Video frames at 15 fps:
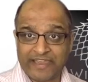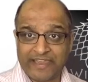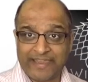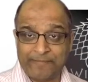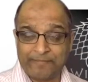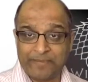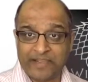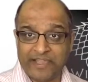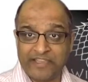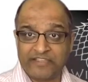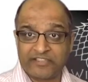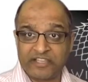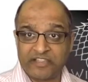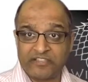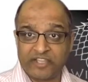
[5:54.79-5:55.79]
in place
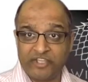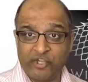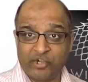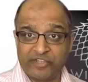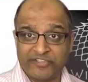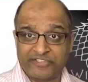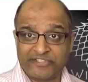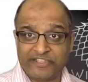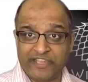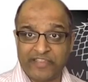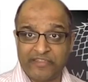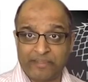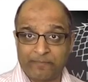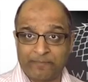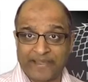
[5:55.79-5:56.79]
that you can see
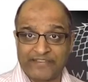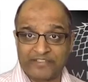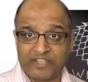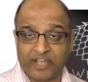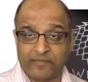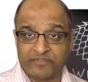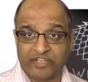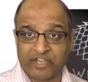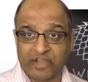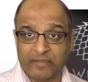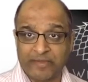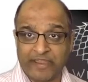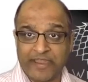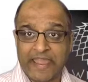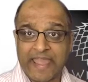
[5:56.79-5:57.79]
that bad times are coming.